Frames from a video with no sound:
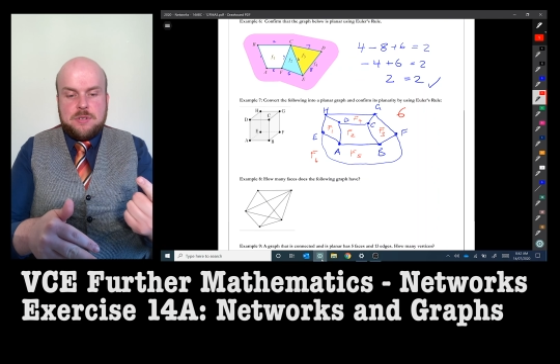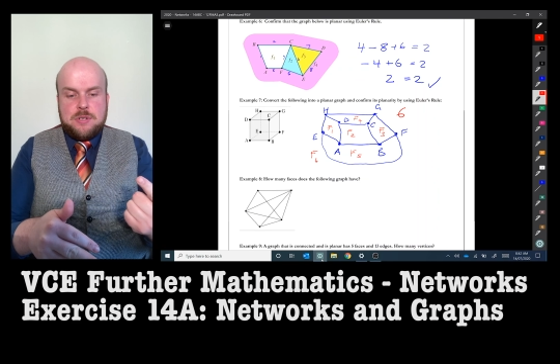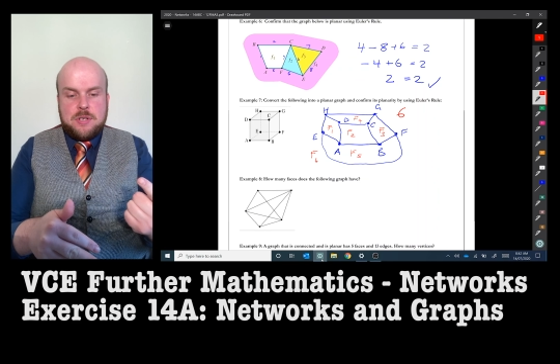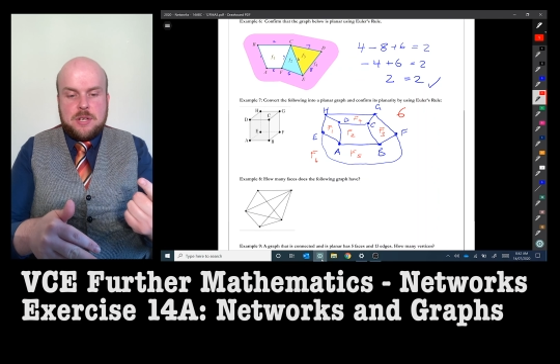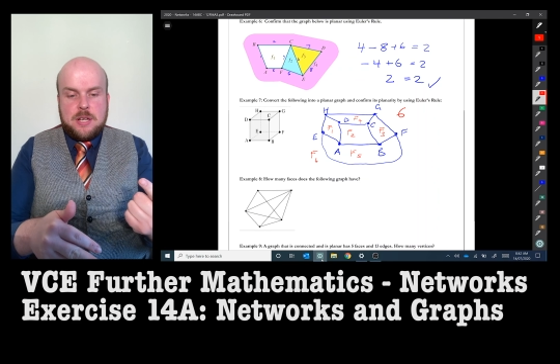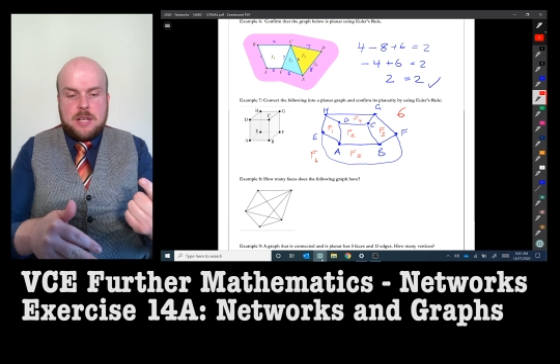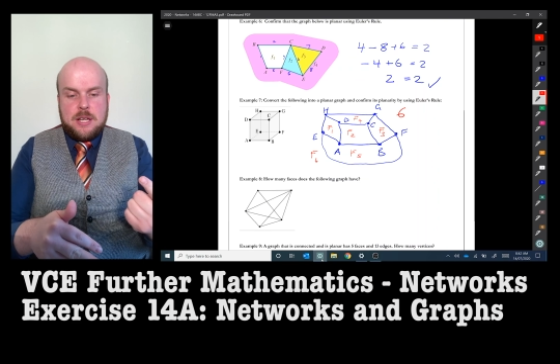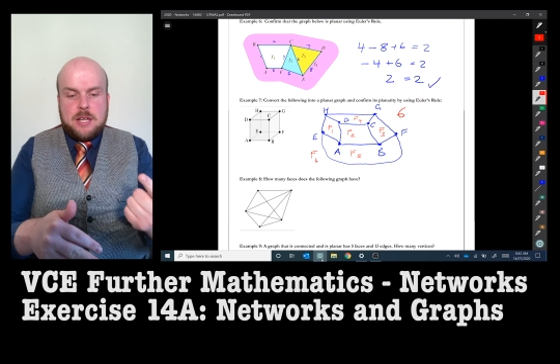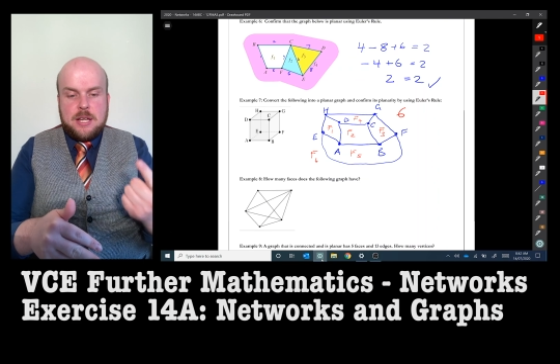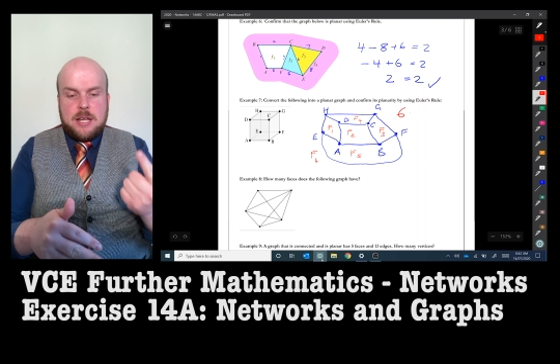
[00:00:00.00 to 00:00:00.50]

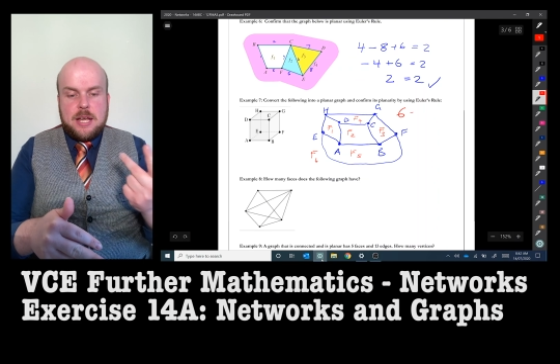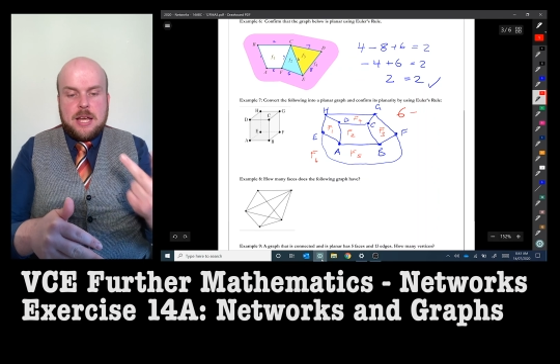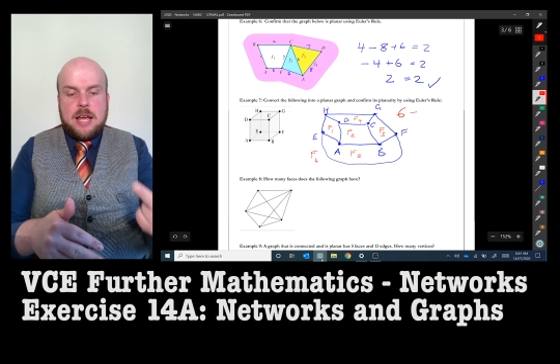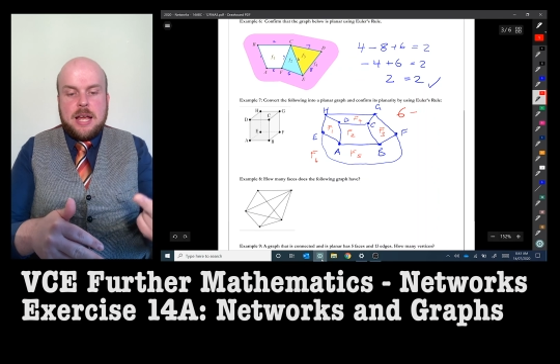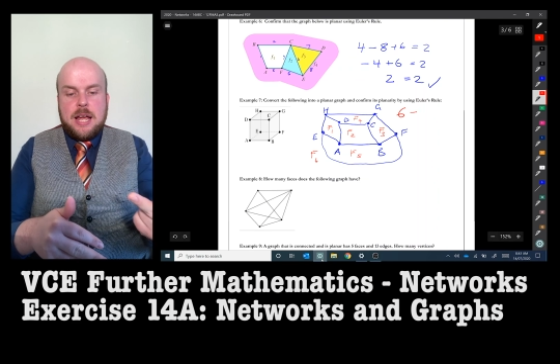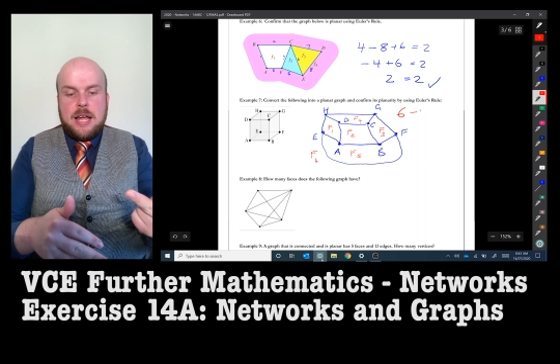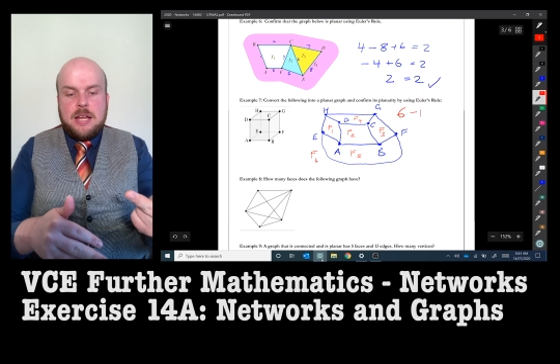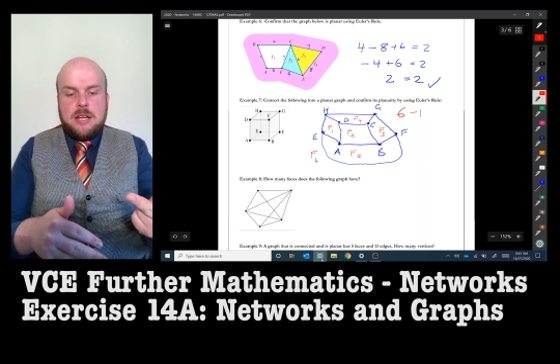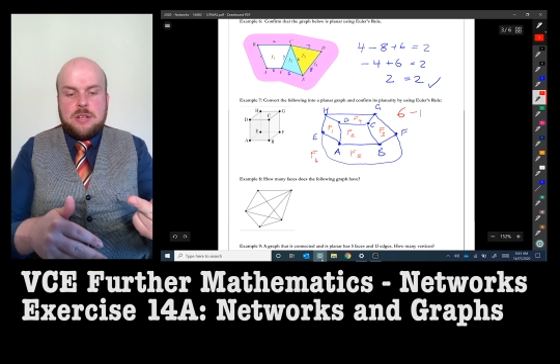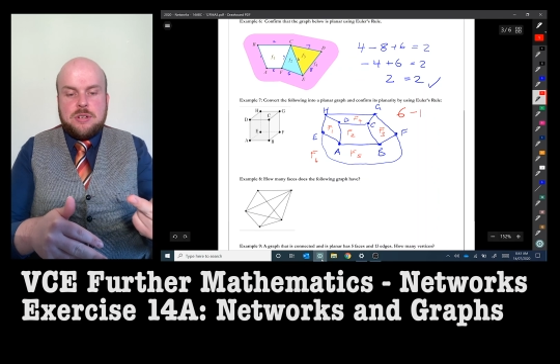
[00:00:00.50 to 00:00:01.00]
G,
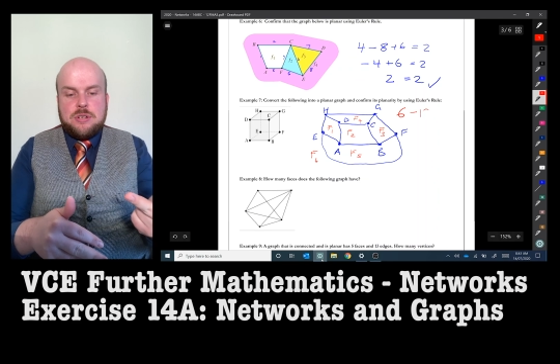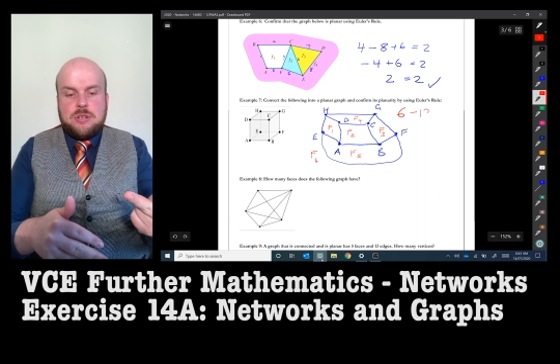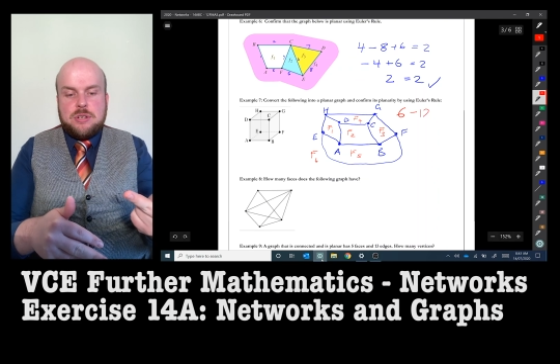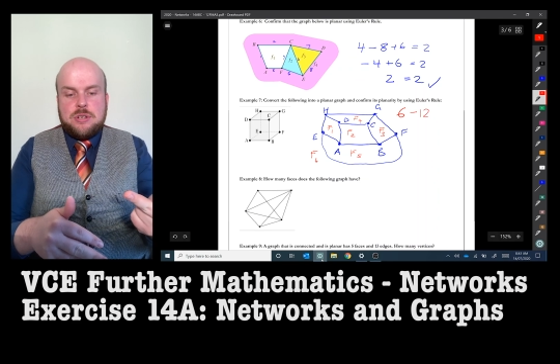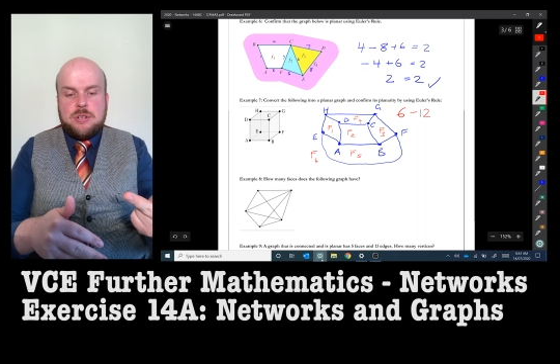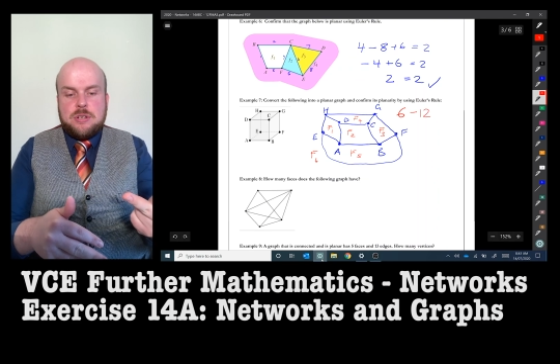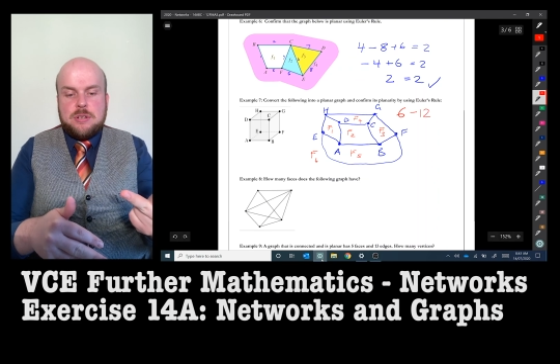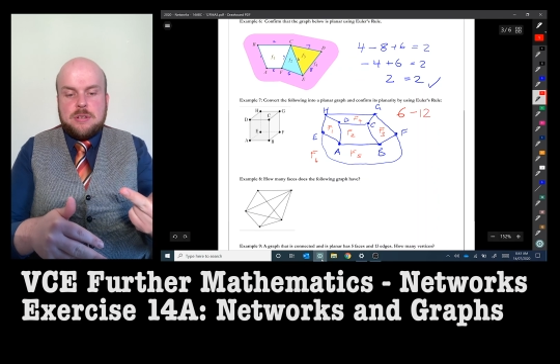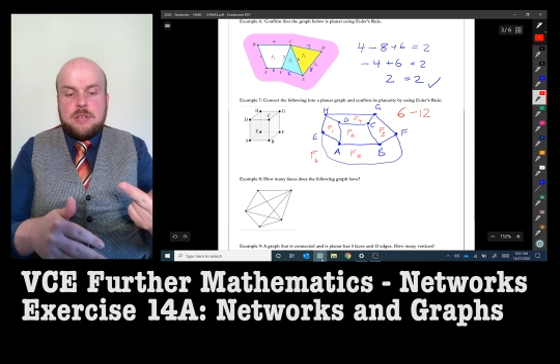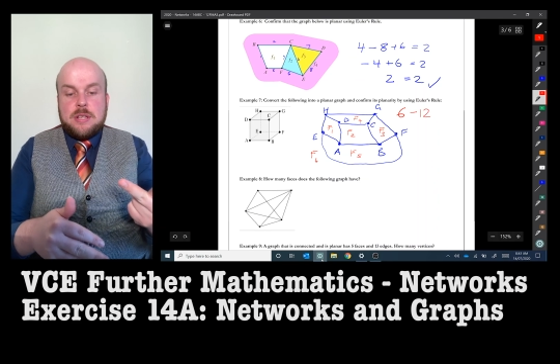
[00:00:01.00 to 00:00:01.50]

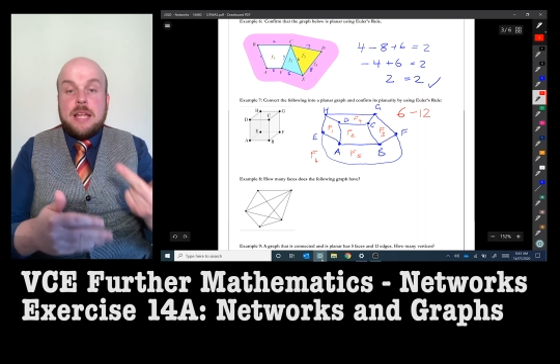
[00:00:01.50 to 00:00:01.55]
H.